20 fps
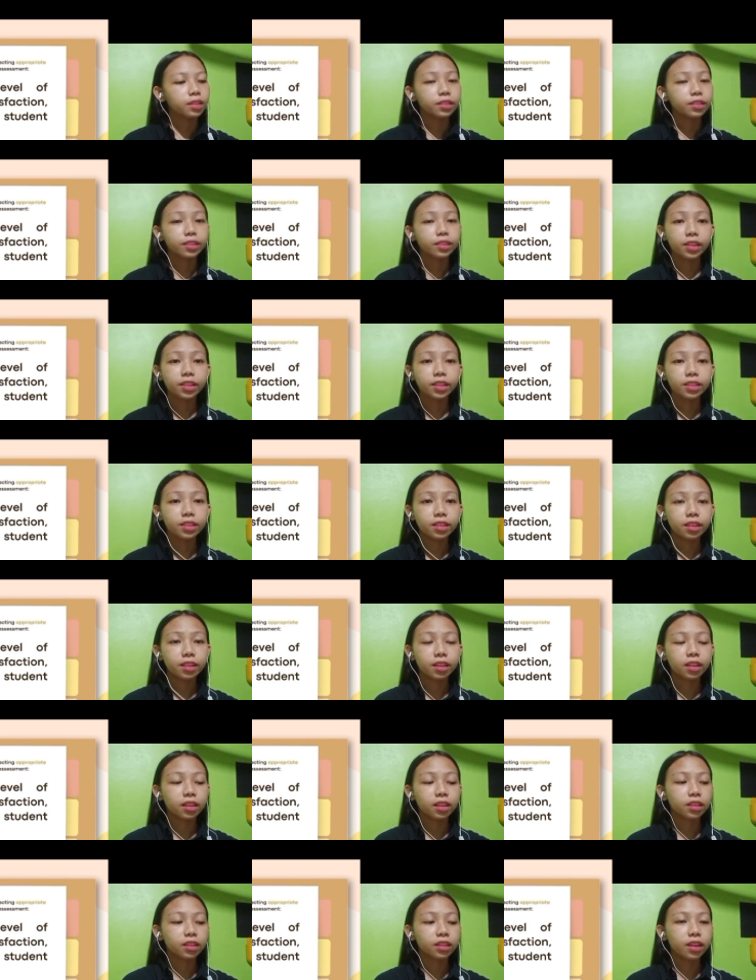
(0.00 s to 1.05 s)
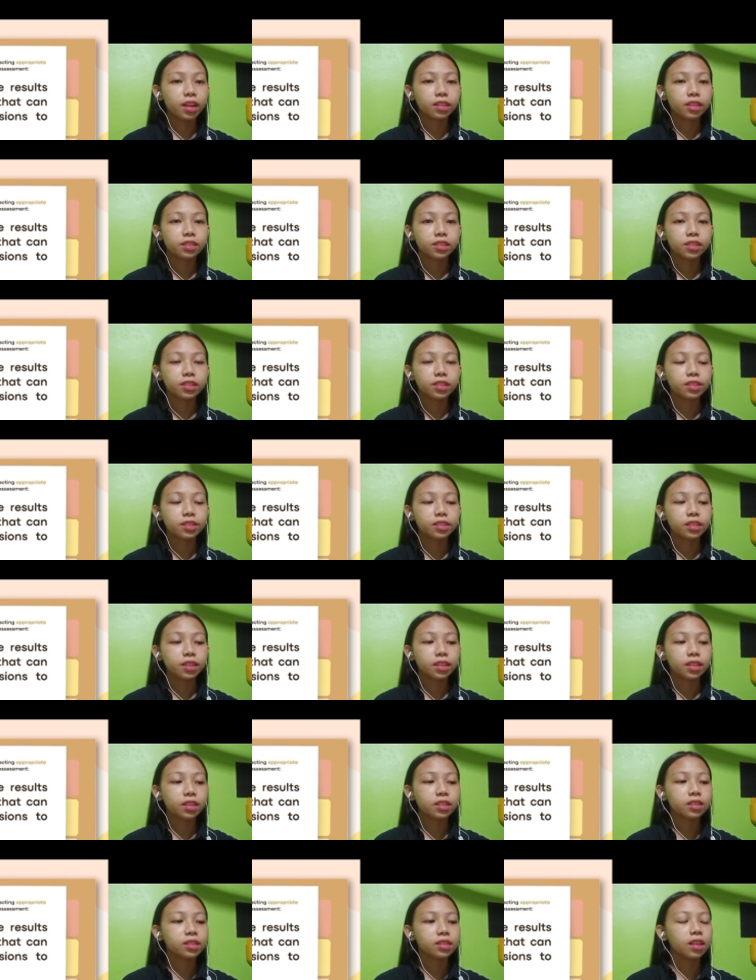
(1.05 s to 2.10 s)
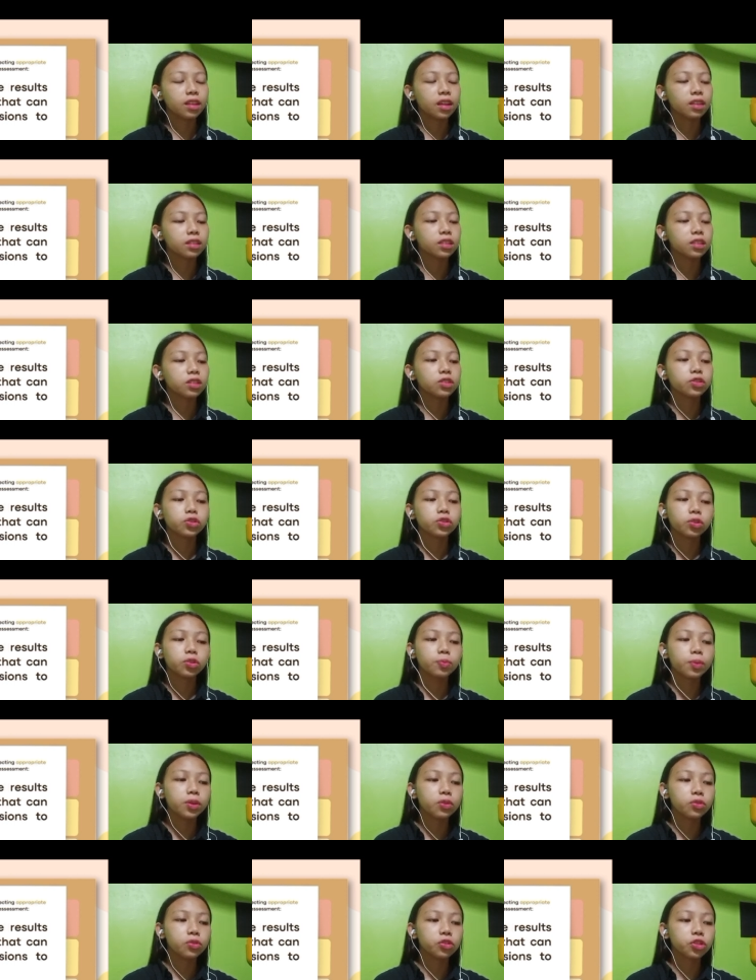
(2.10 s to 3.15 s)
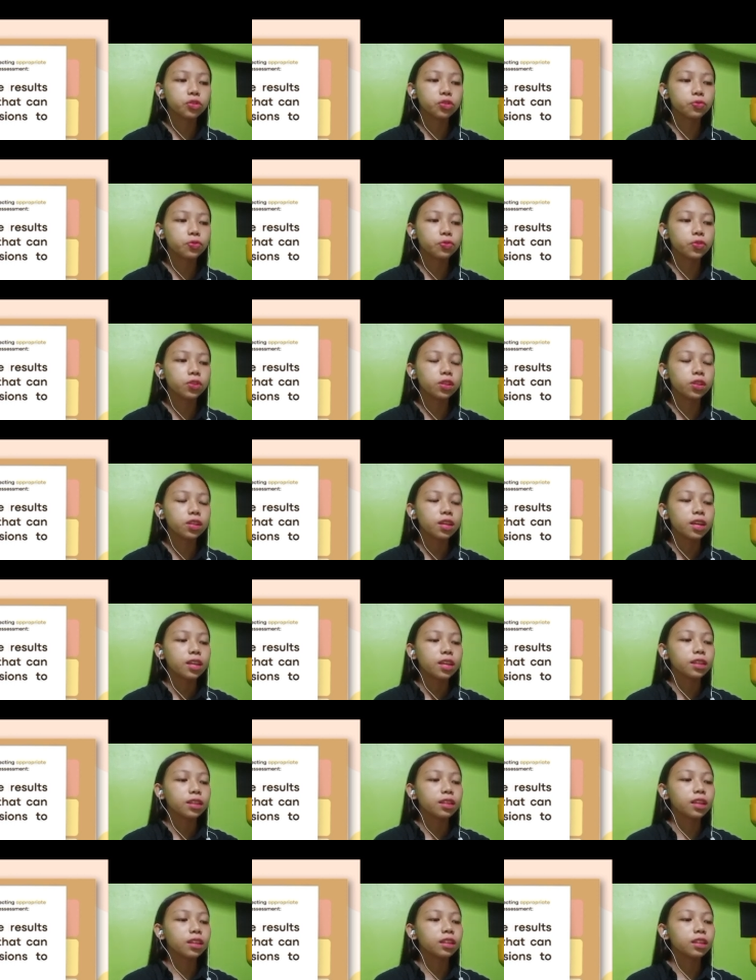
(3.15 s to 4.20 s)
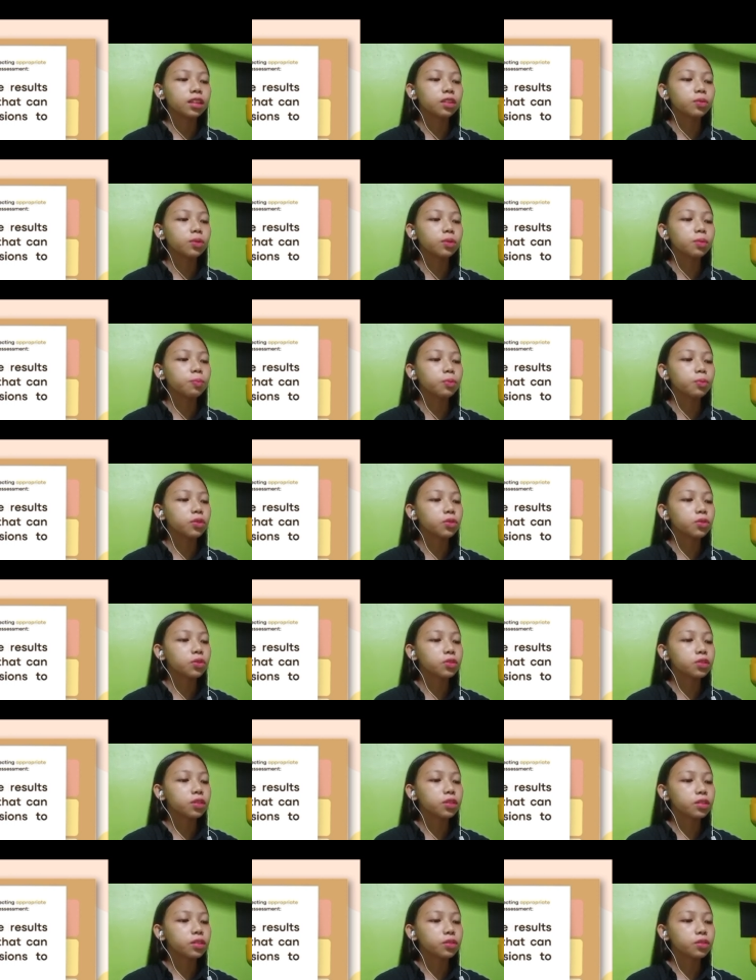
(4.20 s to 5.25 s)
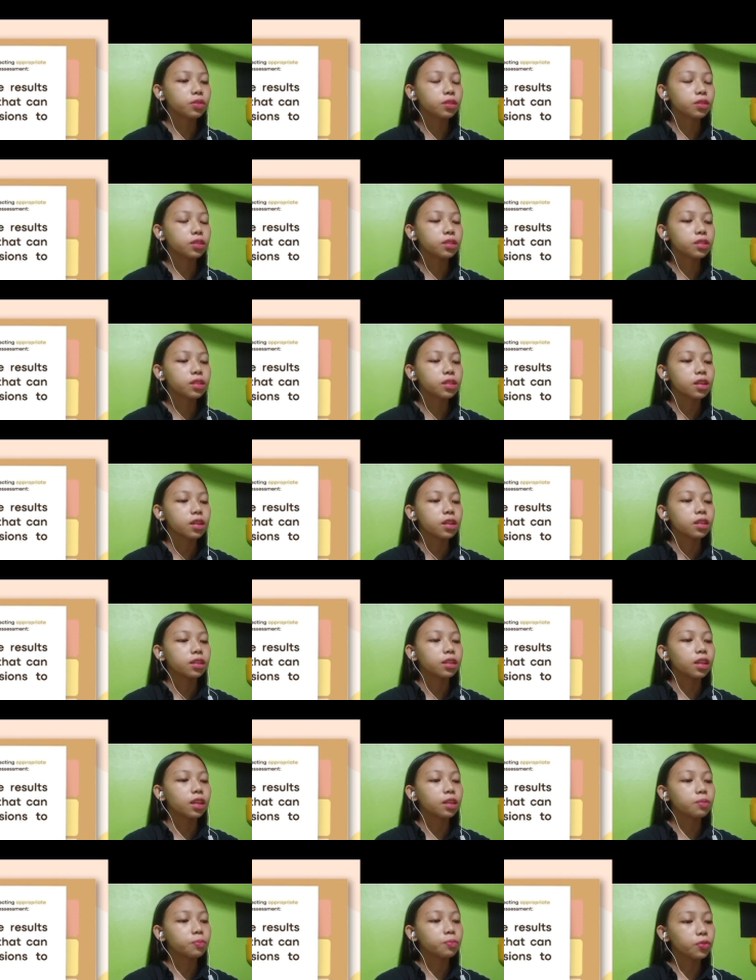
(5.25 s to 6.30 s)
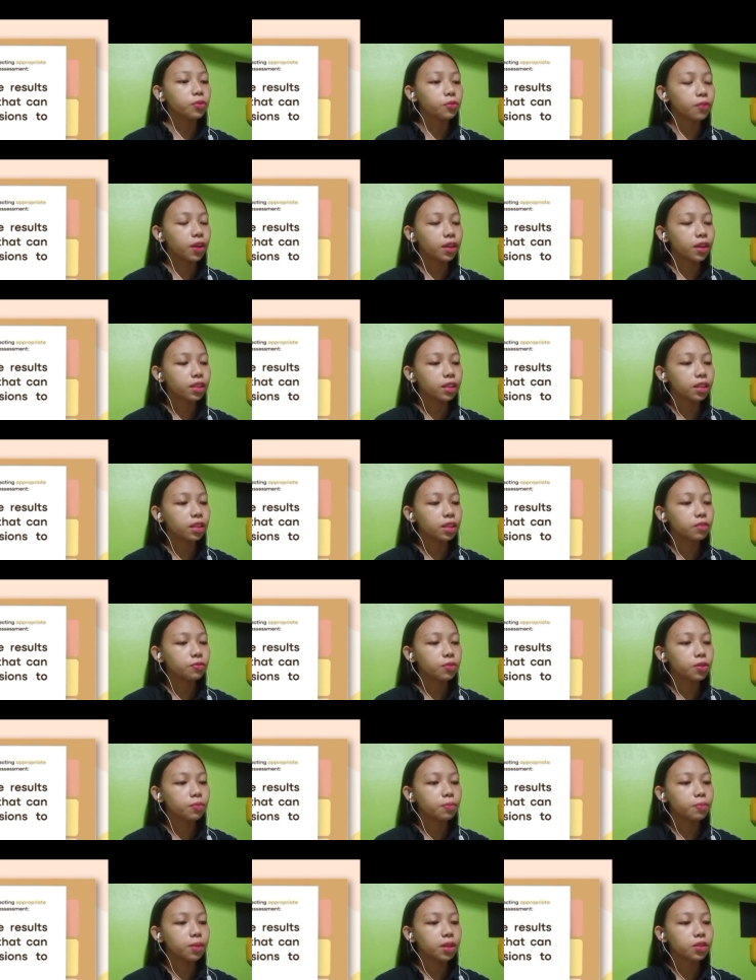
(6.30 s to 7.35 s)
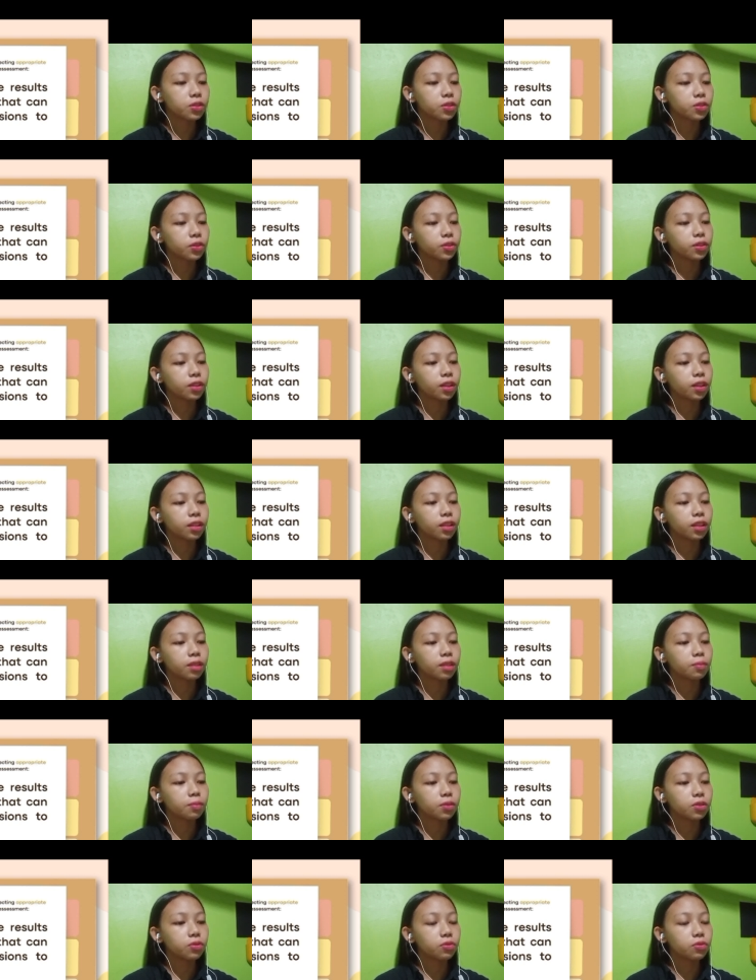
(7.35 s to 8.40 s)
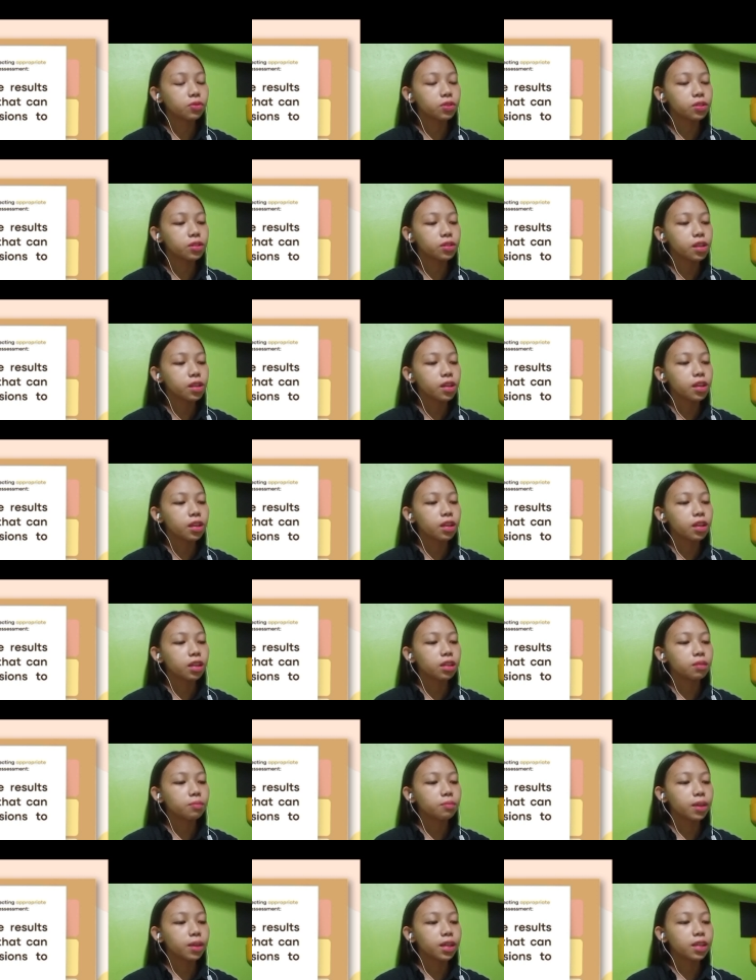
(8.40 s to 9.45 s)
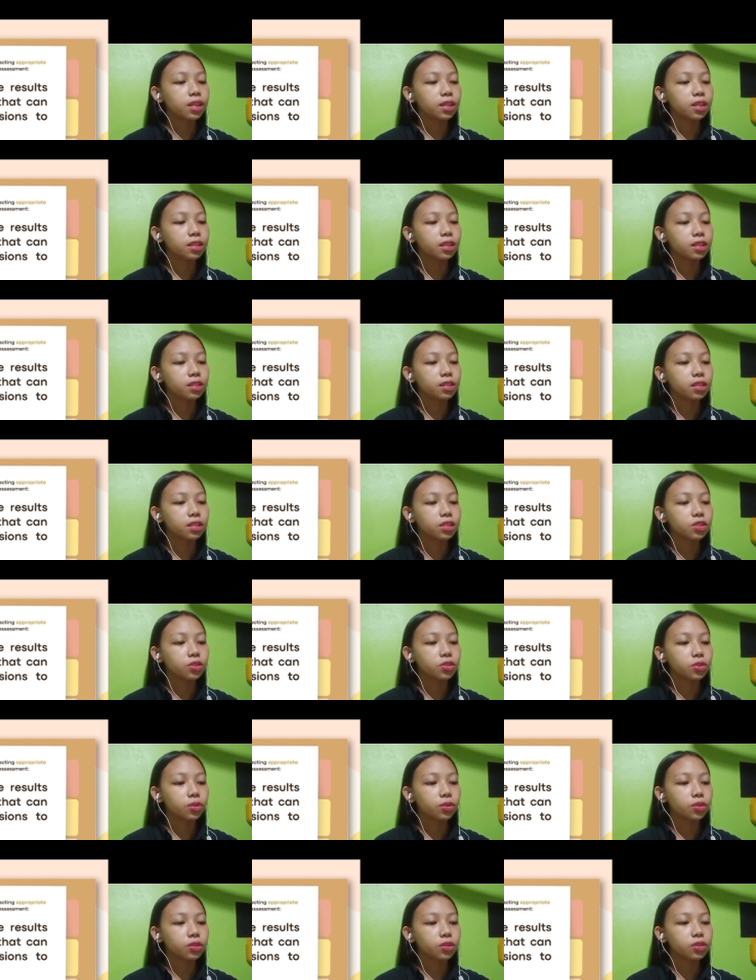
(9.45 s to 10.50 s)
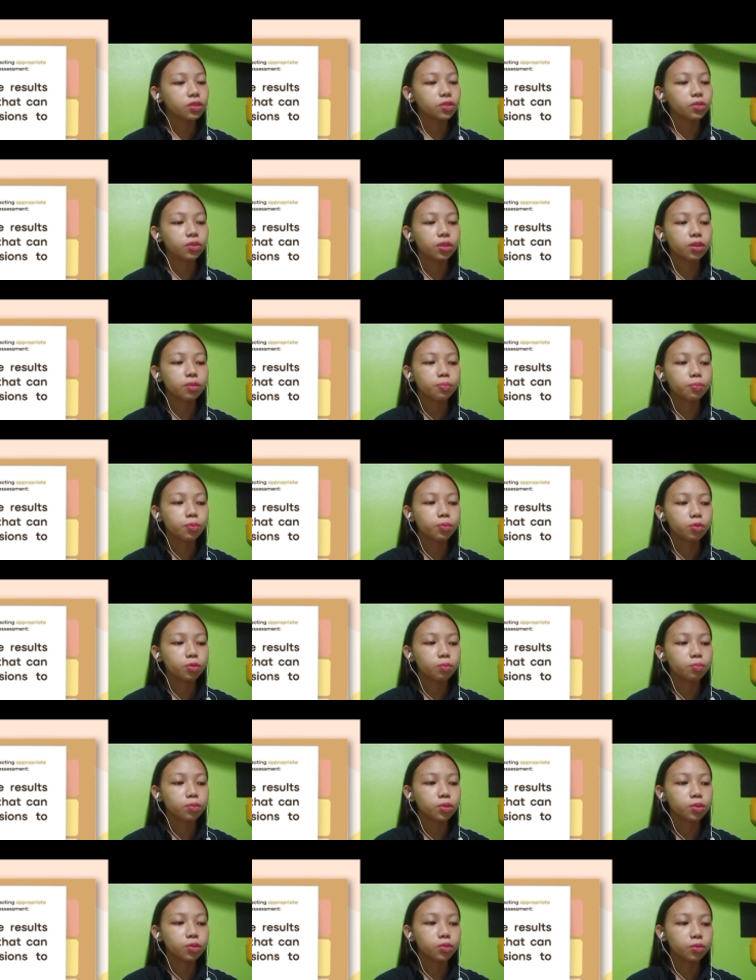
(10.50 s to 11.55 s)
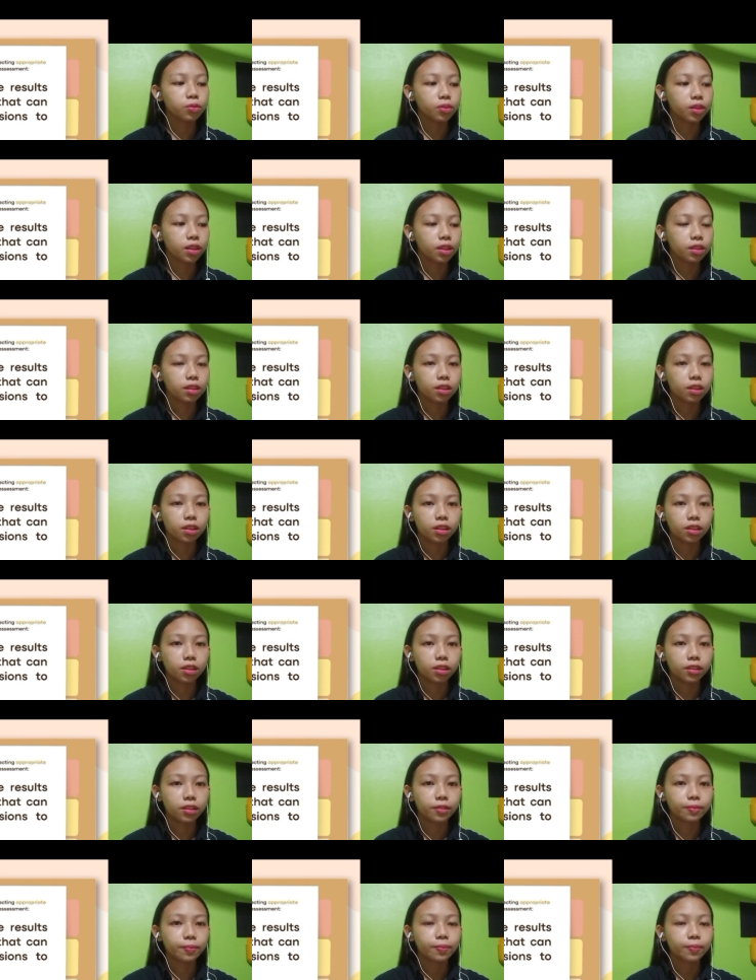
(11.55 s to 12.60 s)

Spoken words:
Third characteristic is that it should be useful, that it will produce results that provide information that can be used in making decisions to improve student learning.